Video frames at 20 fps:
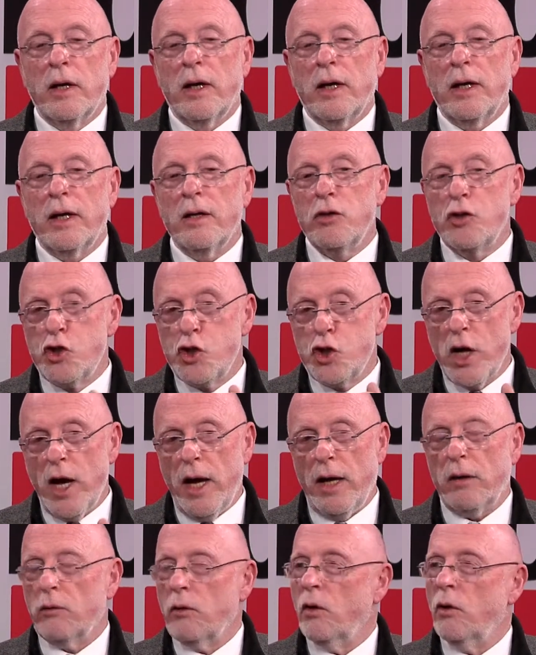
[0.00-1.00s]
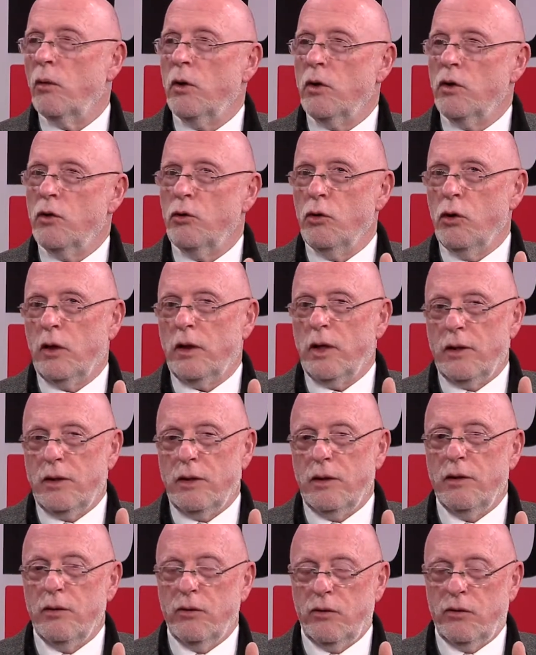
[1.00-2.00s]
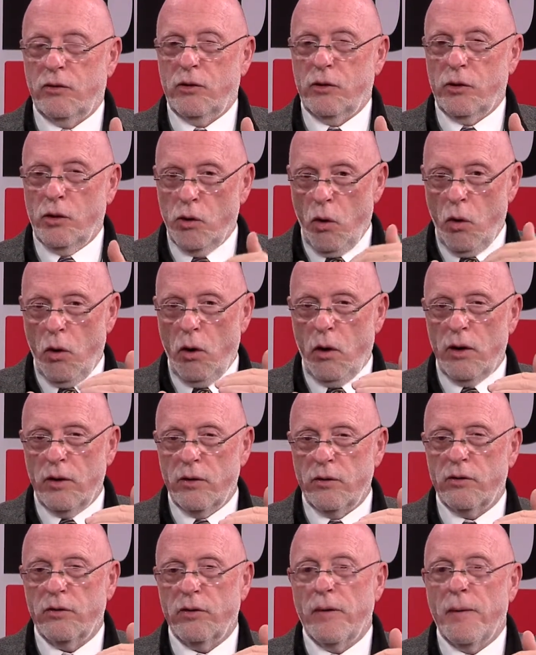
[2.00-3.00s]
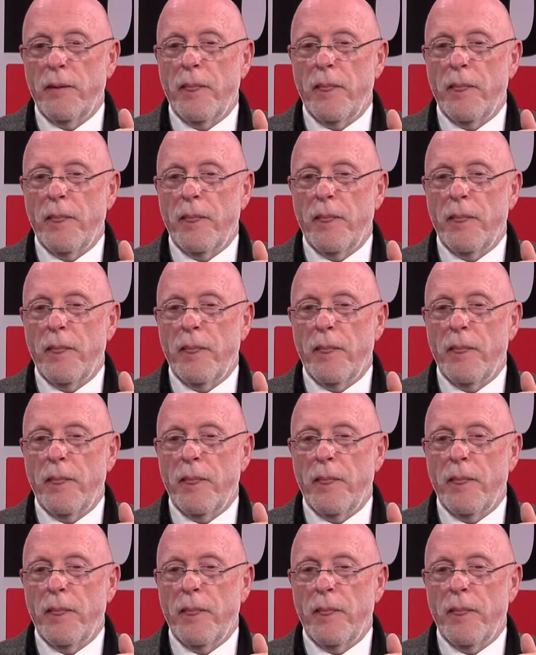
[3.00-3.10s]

in general, when you look at these laws,